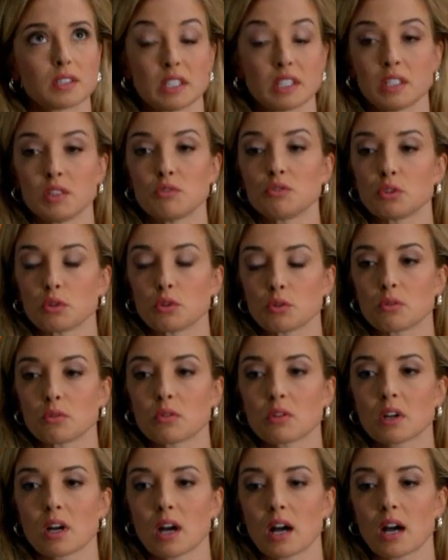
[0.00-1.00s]
He knew
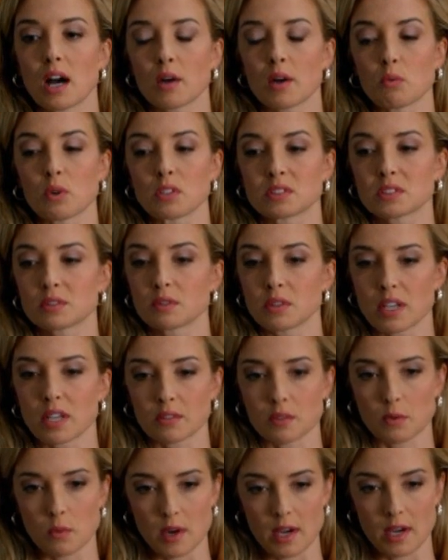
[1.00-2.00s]
I wanted to
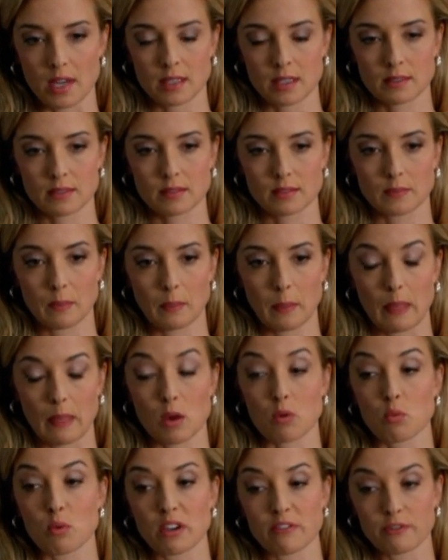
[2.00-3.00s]
get away.
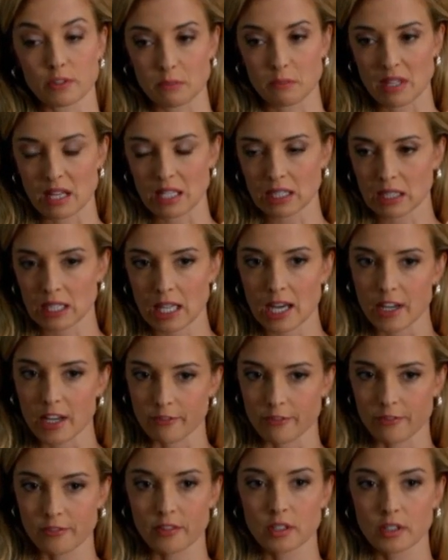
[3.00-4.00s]
Away from that life.